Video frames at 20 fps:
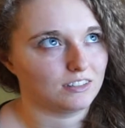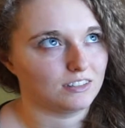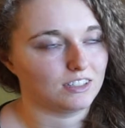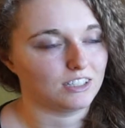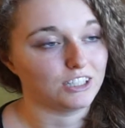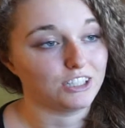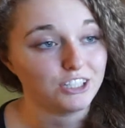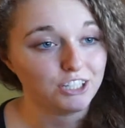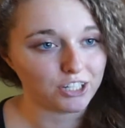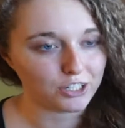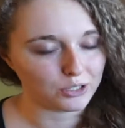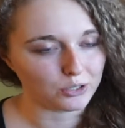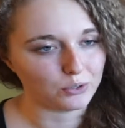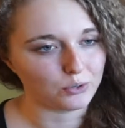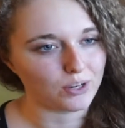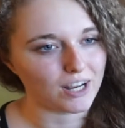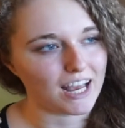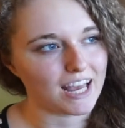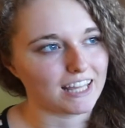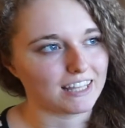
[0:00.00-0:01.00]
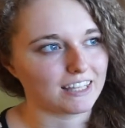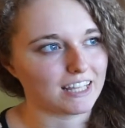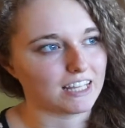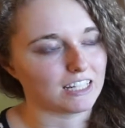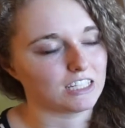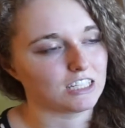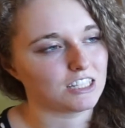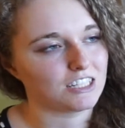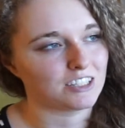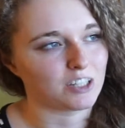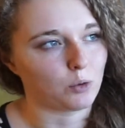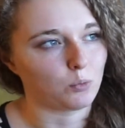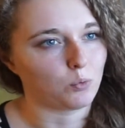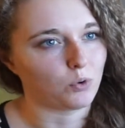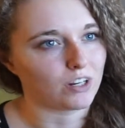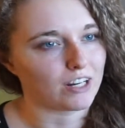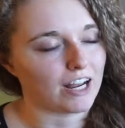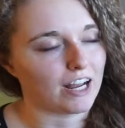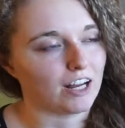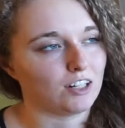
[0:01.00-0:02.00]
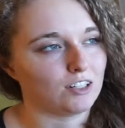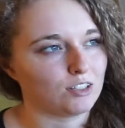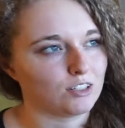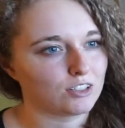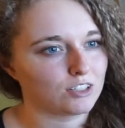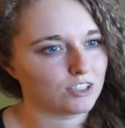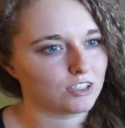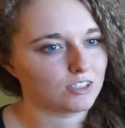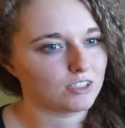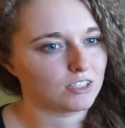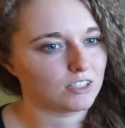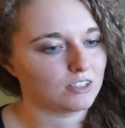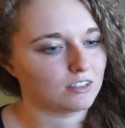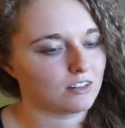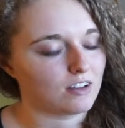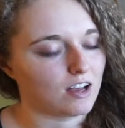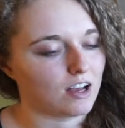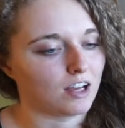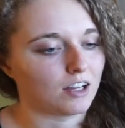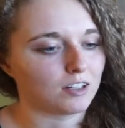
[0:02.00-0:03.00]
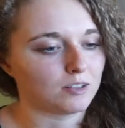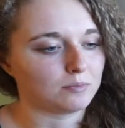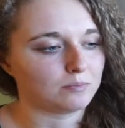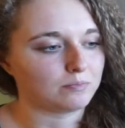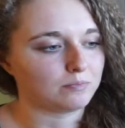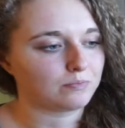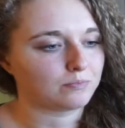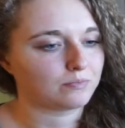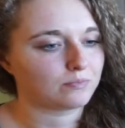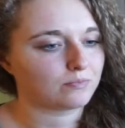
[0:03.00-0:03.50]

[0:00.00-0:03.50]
you and then someone else. Um,